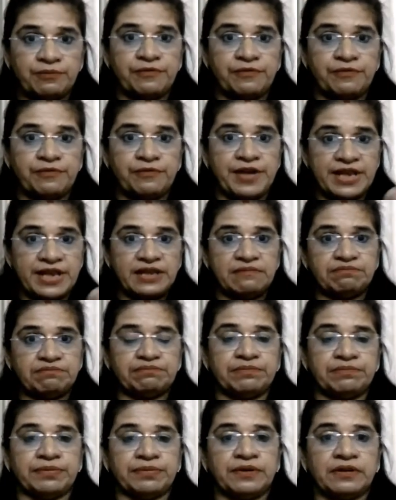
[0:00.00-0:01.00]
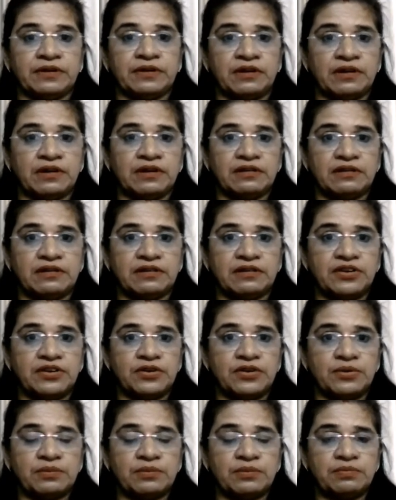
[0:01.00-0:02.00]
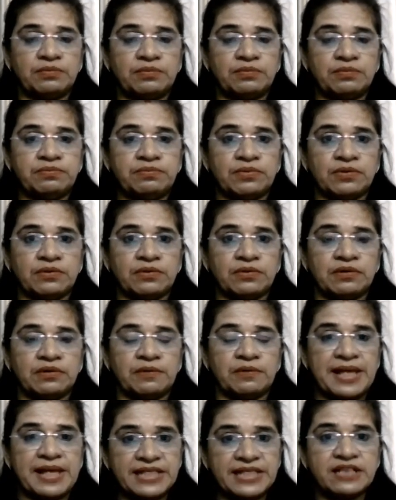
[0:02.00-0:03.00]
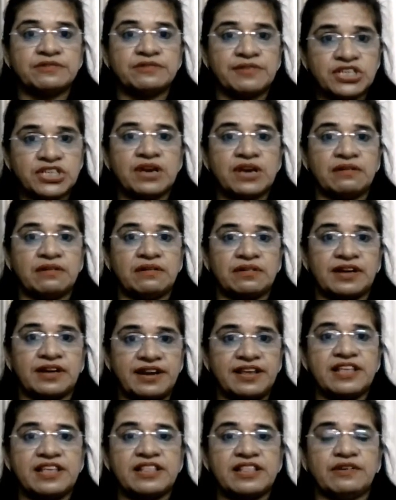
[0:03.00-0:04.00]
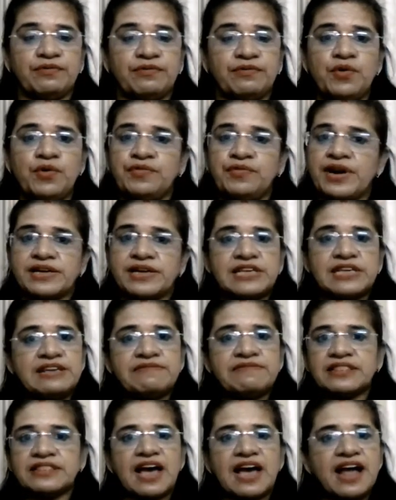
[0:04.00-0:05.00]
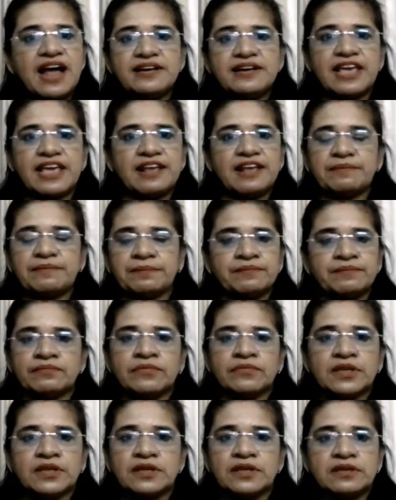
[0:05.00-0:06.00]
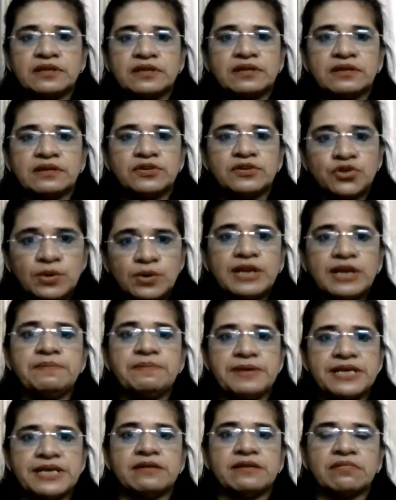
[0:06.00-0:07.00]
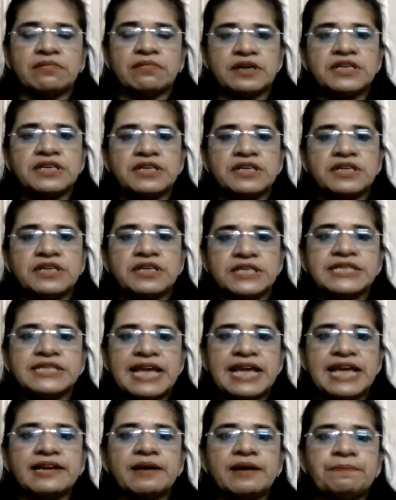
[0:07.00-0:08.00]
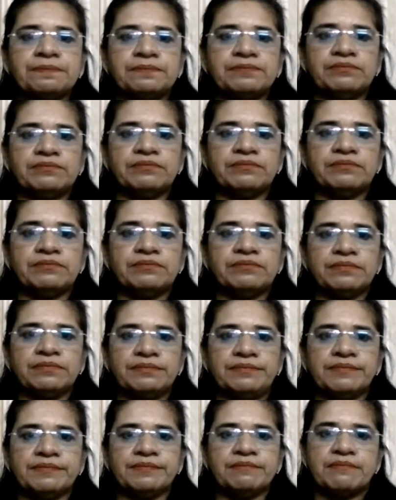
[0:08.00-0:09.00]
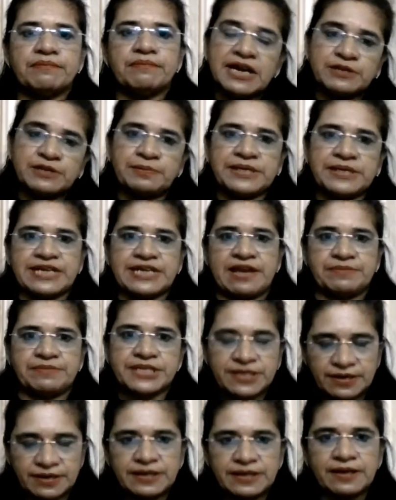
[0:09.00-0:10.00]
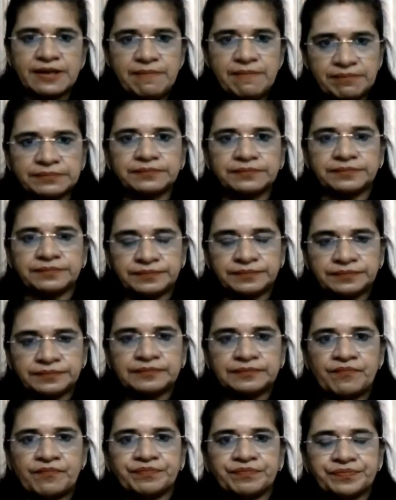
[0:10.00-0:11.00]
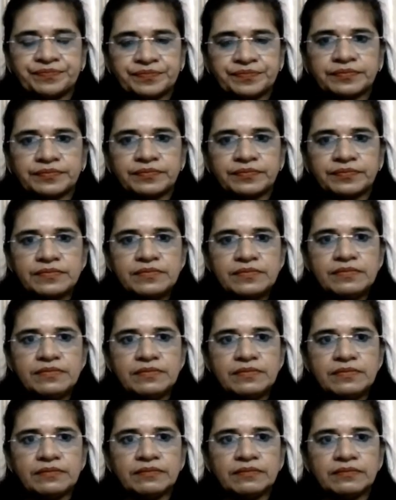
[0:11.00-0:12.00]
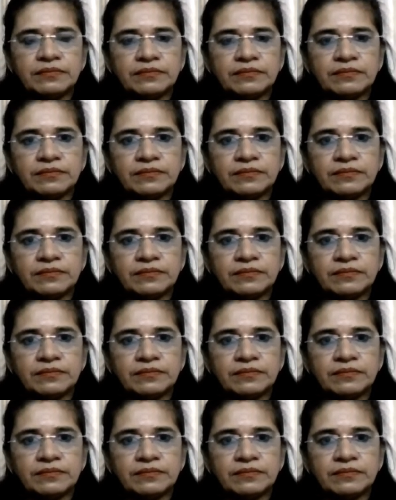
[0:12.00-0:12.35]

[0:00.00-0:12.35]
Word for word: very, uh, you know, methods which are running in the forefront. Even that can really be scaled up yes. multiple times. Yeah. Yeah, rightly so. And as you mentioned